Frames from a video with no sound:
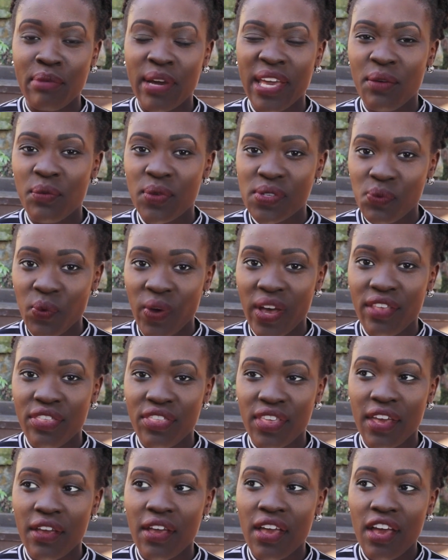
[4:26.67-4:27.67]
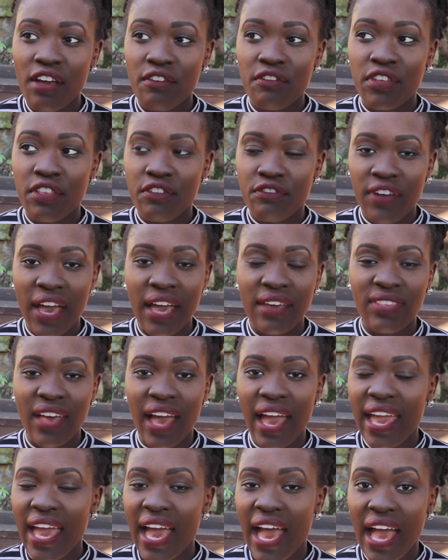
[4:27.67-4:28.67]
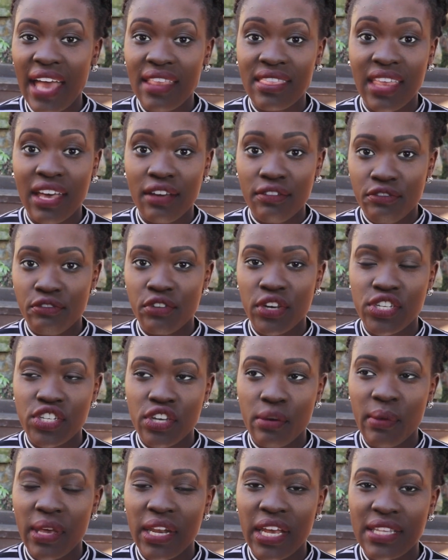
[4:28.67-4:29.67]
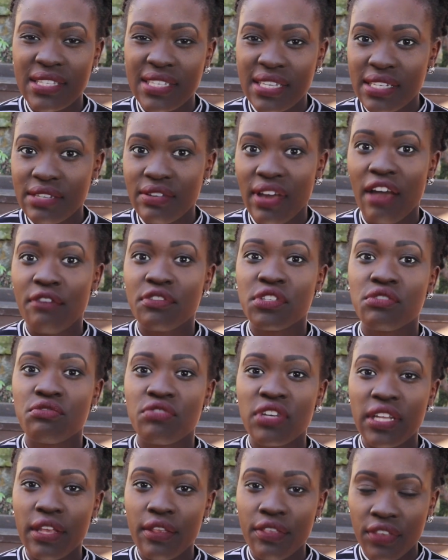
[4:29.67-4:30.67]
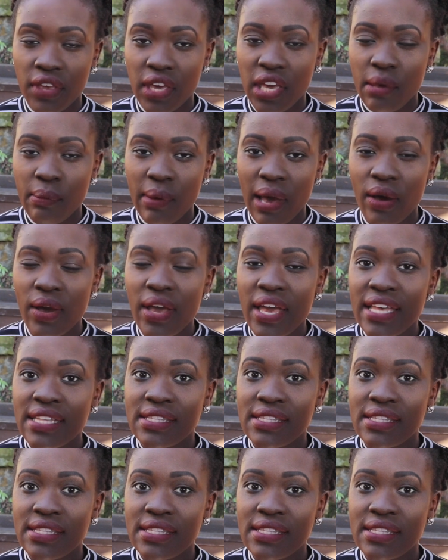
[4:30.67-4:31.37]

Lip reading: but it was worth it for the fact that I had that freedom and I didn't have to really think about